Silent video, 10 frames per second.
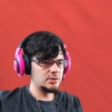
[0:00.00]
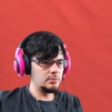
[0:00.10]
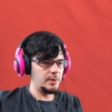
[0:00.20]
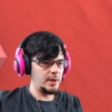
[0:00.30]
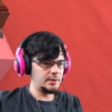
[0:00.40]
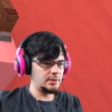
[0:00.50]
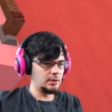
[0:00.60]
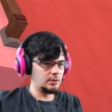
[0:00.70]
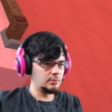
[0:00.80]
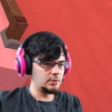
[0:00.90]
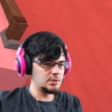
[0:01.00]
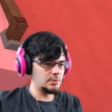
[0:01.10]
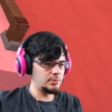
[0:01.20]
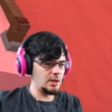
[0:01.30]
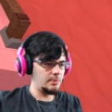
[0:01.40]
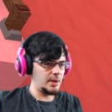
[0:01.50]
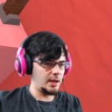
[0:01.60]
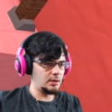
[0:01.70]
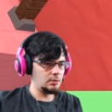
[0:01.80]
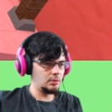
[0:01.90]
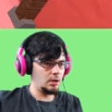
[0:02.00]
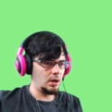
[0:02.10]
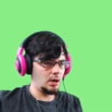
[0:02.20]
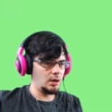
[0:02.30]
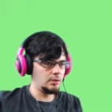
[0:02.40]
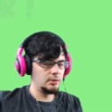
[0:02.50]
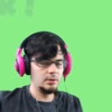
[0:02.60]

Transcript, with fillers: there a bat there? What's up with that bat? Ah!